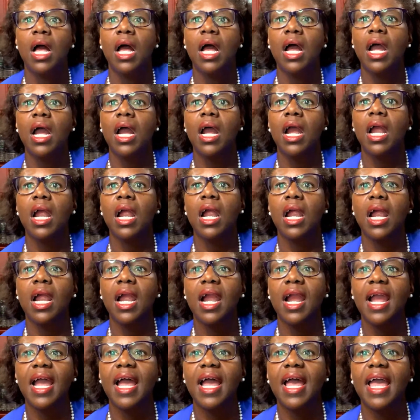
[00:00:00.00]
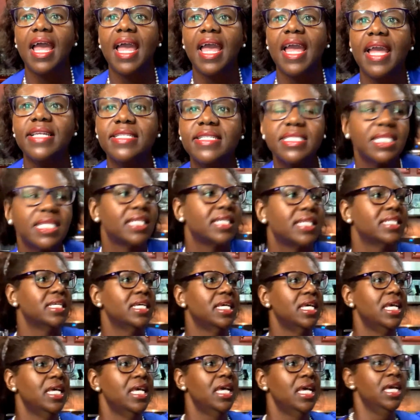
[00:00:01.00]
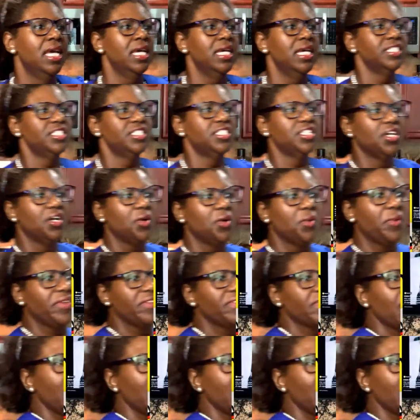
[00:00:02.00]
All right. So we've